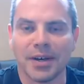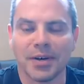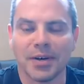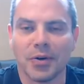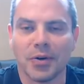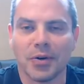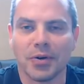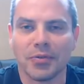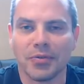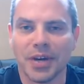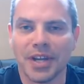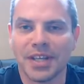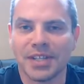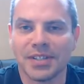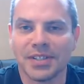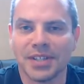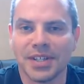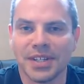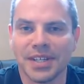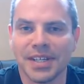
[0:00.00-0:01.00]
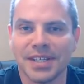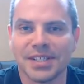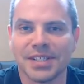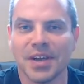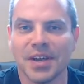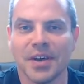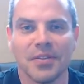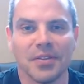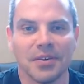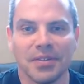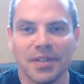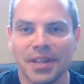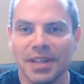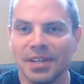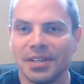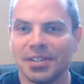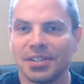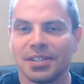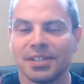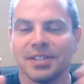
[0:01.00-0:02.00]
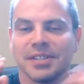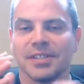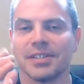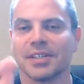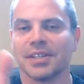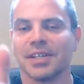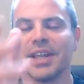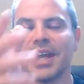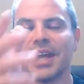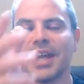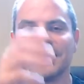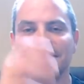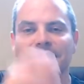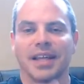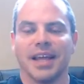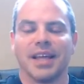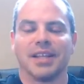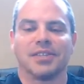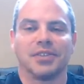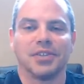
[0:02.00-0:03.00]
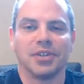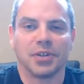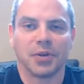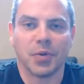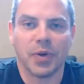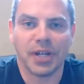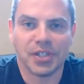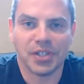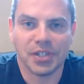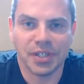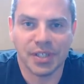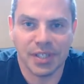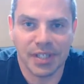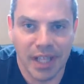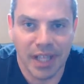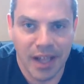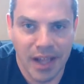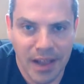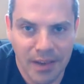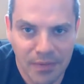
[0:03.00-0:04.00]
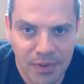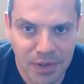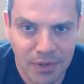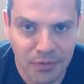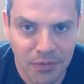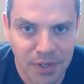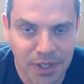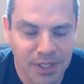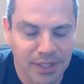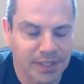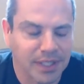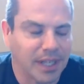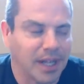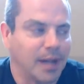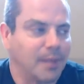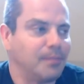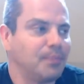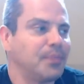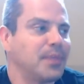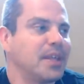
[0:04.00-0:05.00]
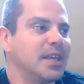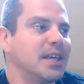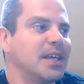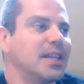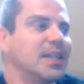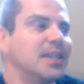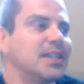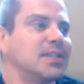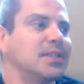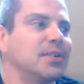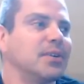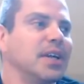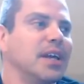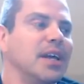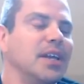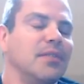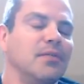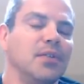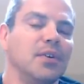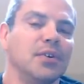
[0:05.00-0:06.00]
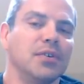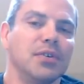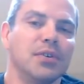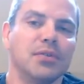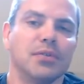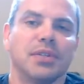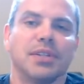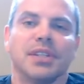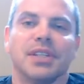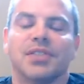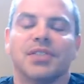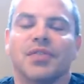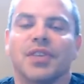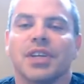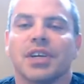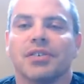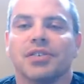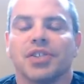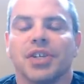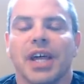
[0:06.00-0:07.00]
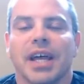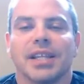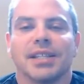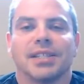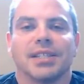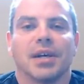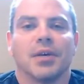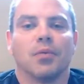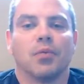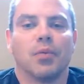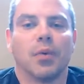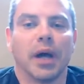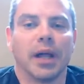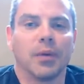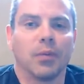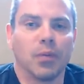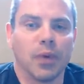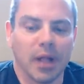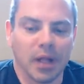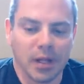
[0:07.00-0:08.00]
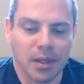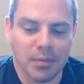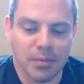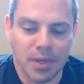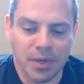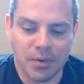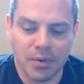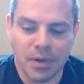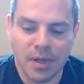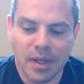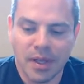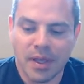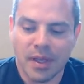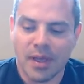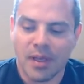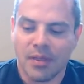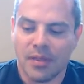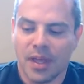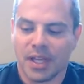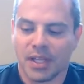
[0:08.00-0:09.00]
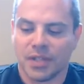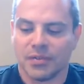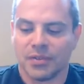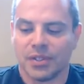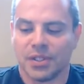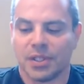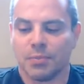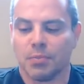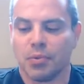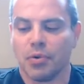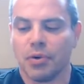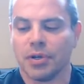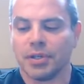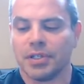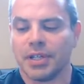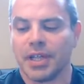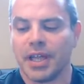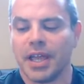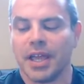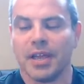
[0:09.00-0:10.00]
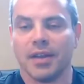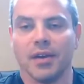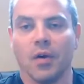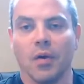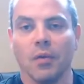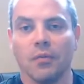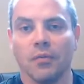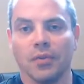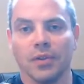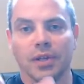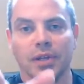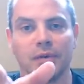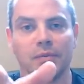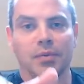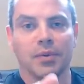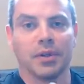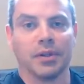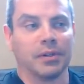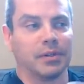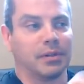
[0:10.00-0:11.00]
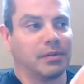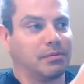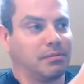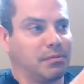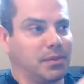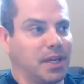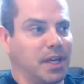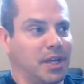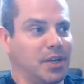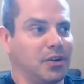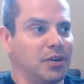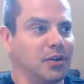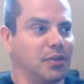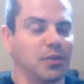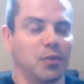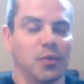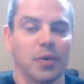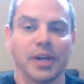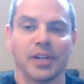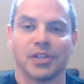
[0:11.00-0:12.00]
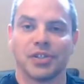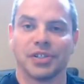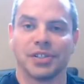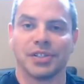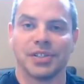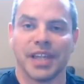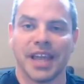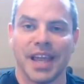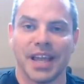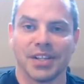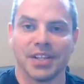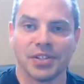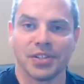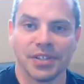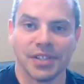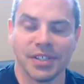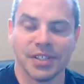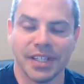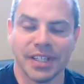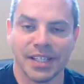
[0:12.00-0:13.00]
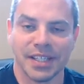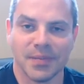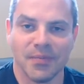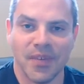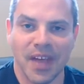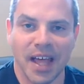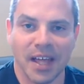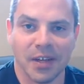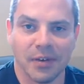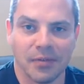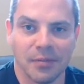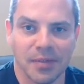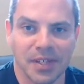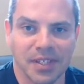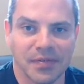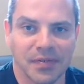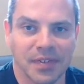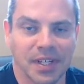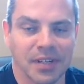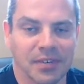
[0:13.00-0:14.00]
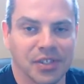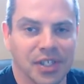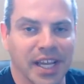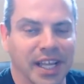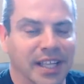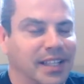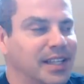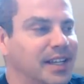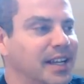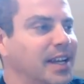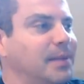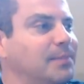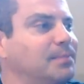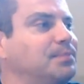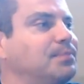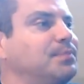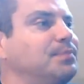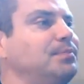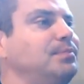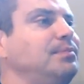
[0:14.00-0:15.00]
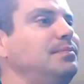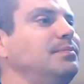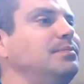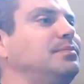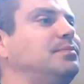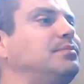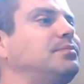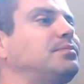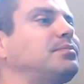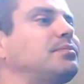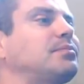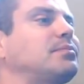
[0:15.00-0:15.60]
or, or reason to this other than just to connect and answer your questions live in real time. So again, if you're new to these video chats, I want to welcome you. Thanks for the support, and hopefully we'll get your questions answered and you get some value from this video chat today.